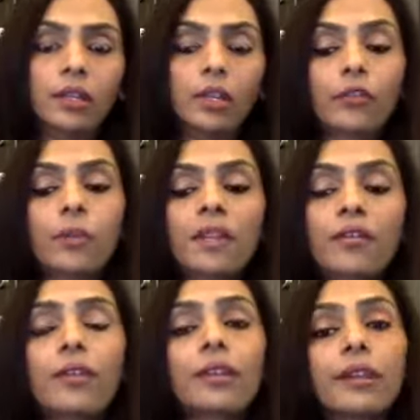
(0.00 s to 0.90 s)
You have to be
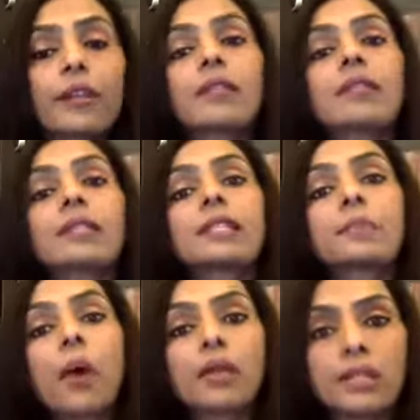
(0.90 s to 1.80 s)
really, really
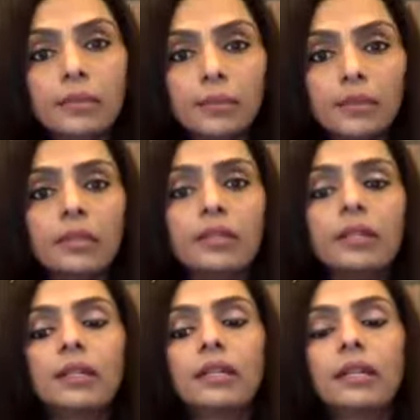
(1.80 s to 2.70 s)
responsible
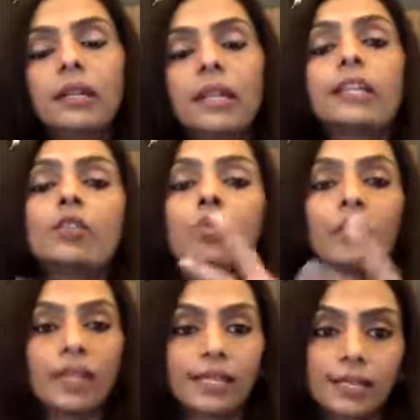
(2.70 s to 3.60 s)
in
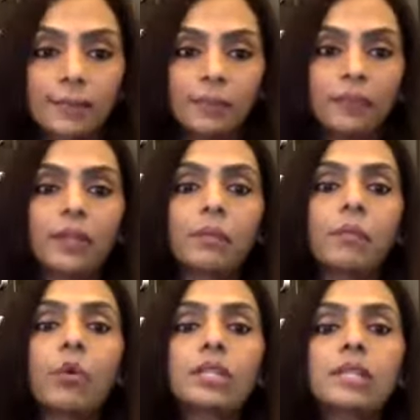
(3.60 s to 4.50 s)
two ways.
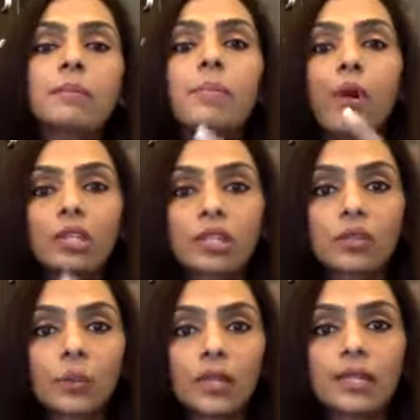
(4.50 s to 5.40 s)
The most
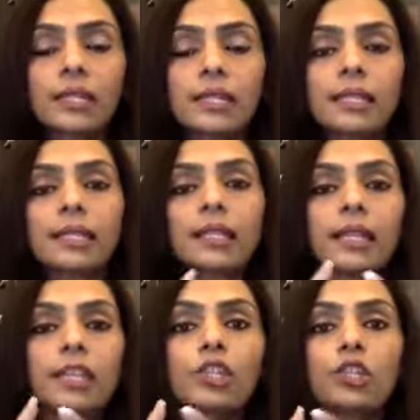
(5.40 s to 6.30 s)
important one is
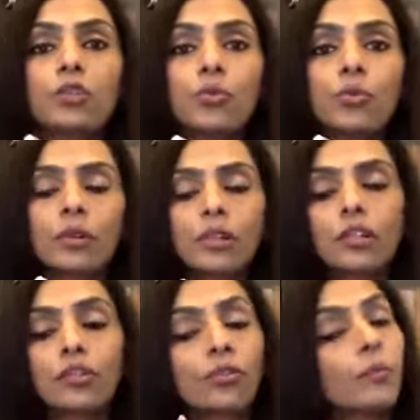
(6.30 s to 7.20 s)
that you
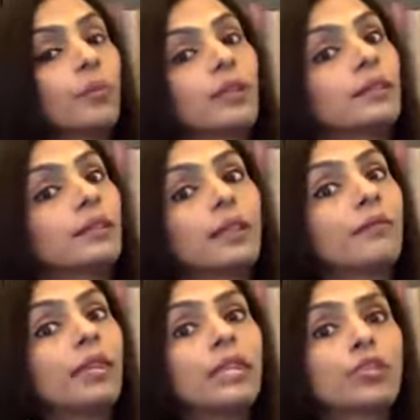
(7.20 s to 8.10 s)
know,
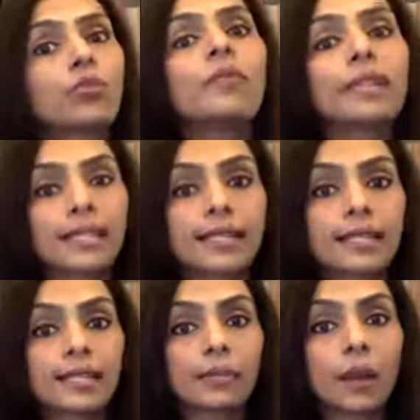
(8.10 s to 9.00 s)
the week two we
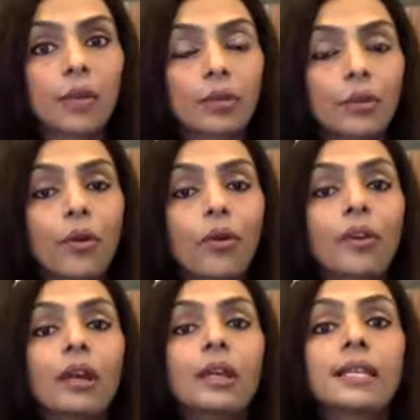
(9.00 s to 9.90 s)
discussed about
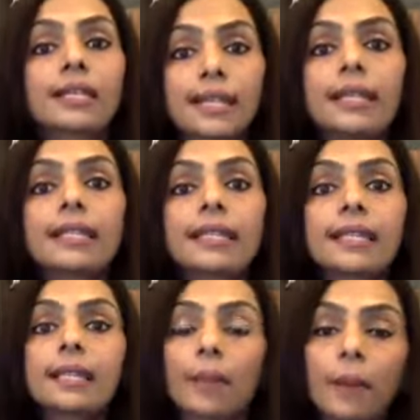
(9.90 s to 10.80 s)
your skills
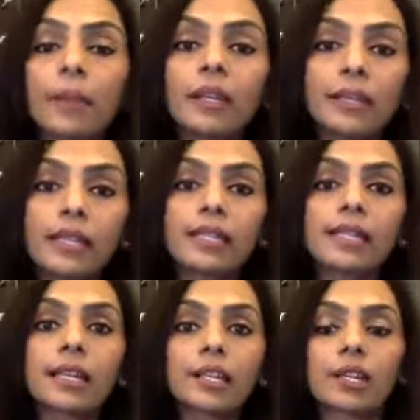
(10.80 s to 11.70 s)
and
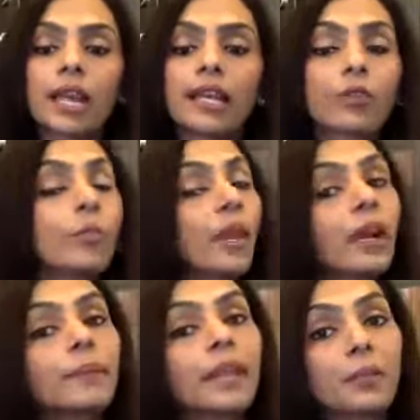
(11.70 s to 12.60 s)
capabilities that, and to
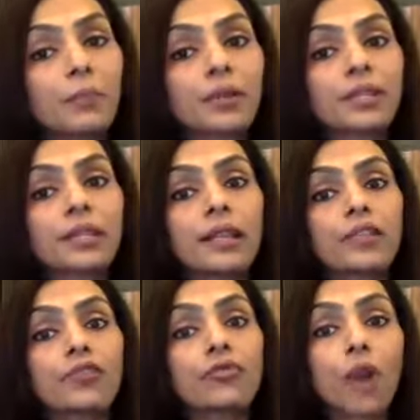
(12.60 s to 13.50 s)
become that person
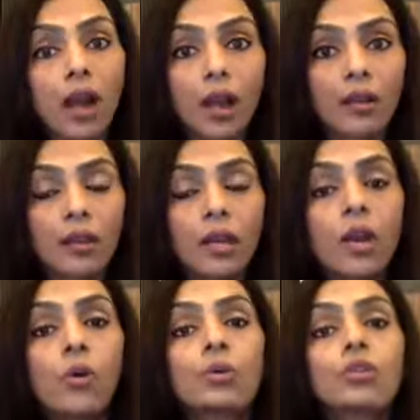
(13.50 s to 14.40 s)
that you are,
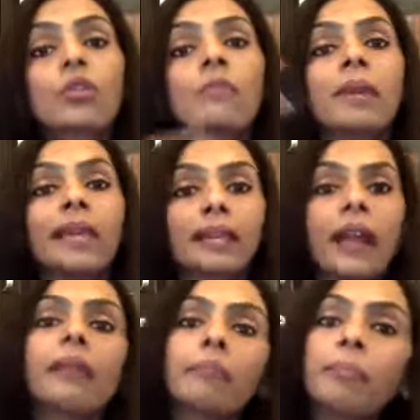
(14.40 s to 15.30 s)
who's going to make
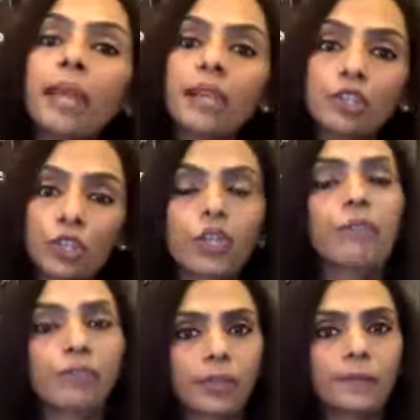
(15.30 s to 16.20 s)
that big
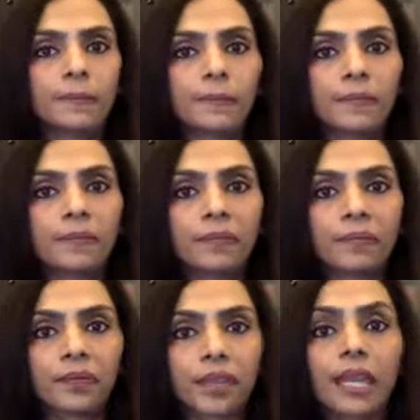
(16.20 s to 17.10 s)
shift,
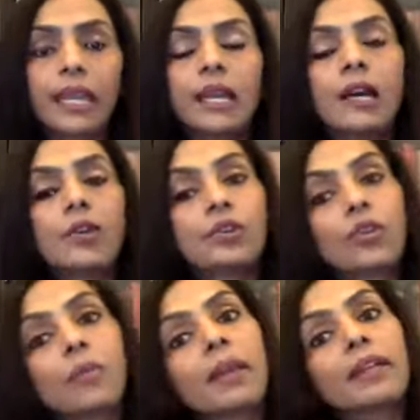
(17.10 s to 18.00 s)
okay? Who's
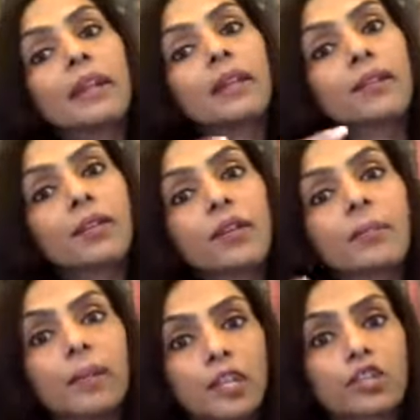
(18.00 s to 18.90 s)
going to make that
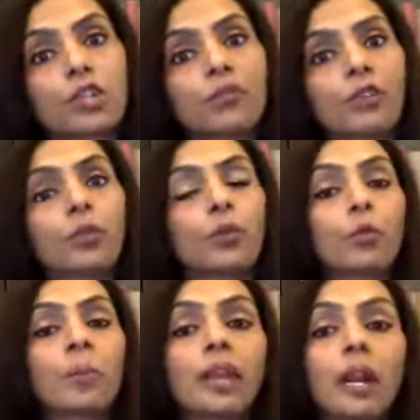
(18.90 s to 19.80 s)
really big shift
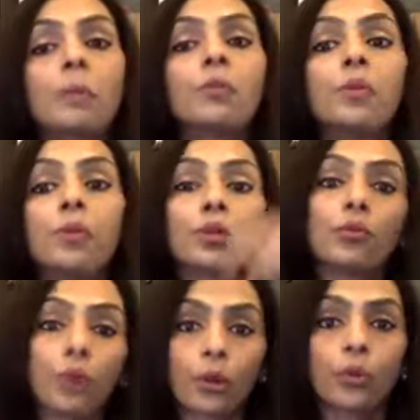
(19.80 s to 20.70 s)
to become who
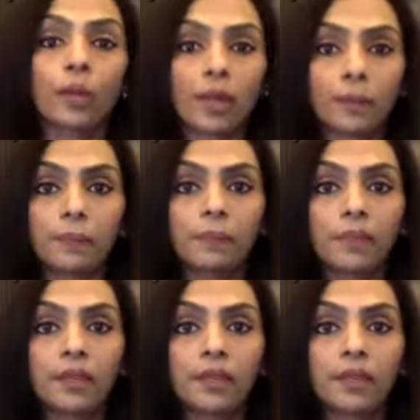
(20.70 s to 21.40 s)
you want to become.